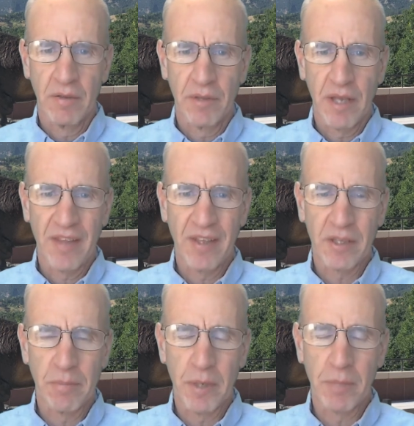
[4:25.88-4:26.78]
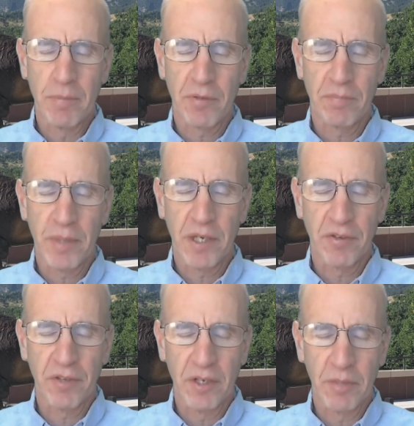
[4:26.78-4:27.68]
I think the
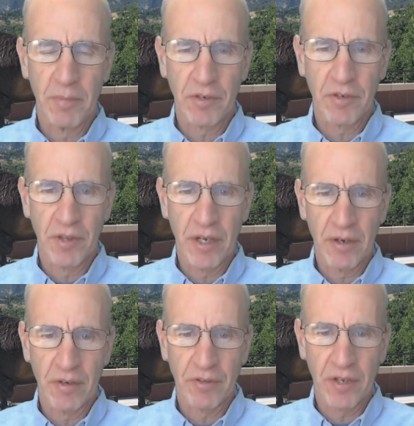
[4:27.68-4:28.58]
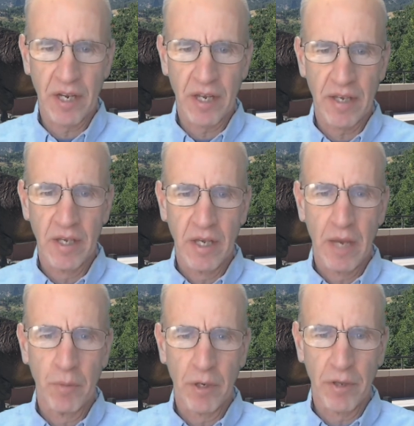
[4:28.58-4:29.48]
biggest thing to mention there is that I
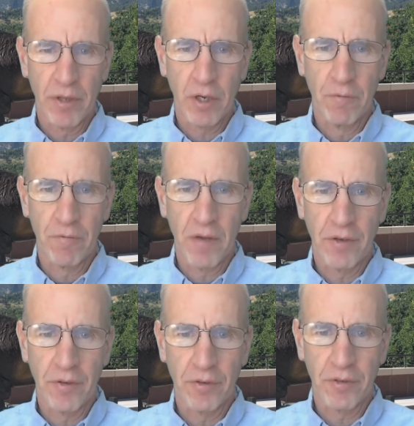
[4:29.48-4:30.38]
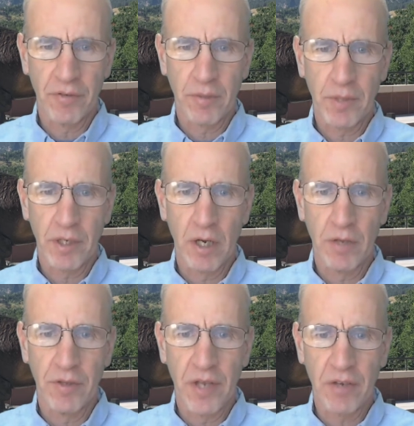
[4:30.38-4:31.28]
am one of the co-founders of something called
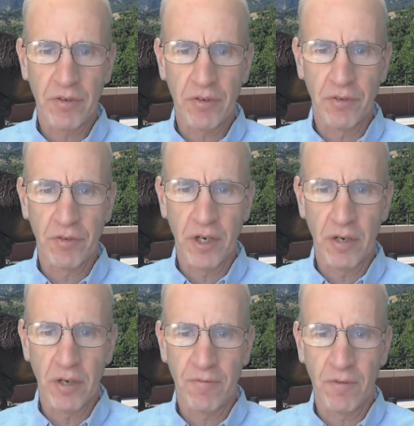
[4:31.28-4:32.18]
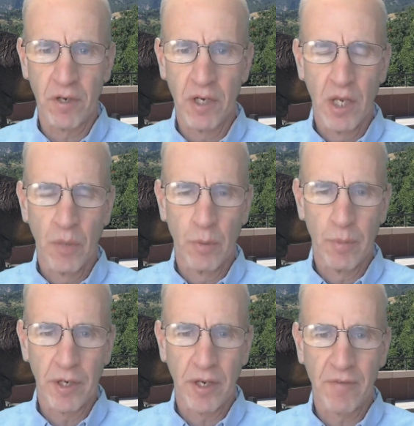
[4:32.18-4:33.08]
the National Center for
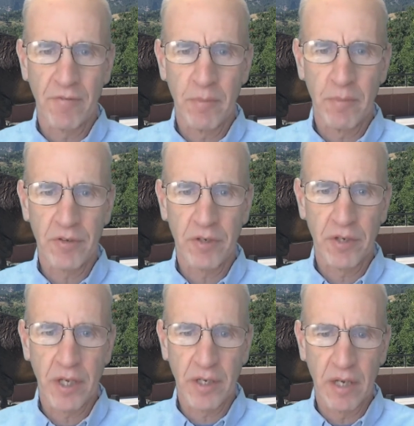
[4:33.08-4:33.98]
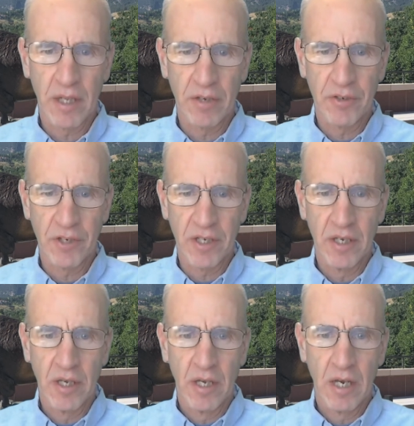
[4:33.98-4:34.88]
Women in Information Technology.
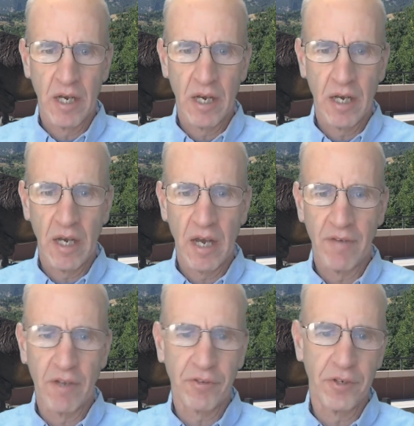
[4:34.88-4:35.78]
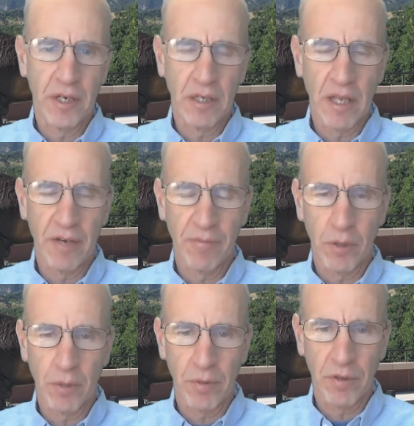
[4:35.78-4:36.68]
I've also done a lot of
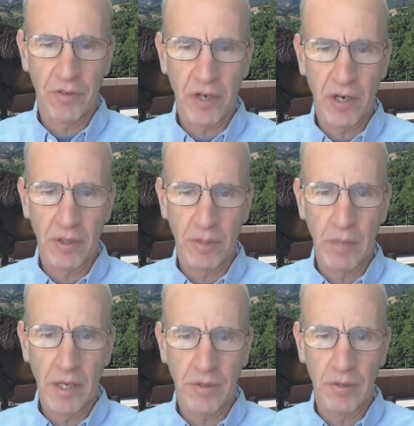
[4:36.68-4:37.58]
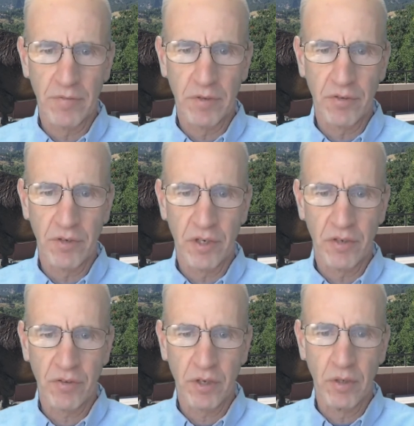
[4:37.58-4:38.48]
work with historically Black
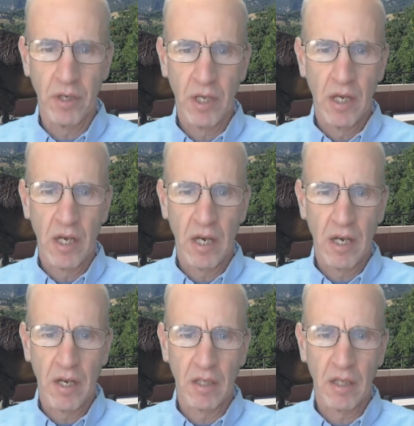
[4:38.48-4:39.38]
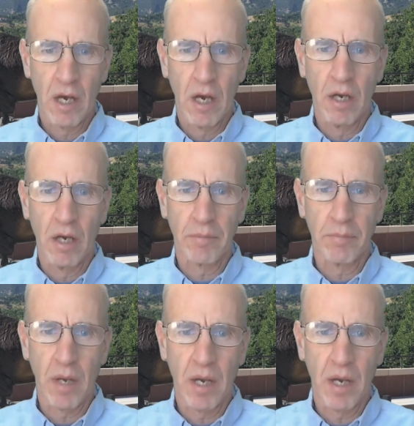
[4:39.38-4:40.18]
universities. So a long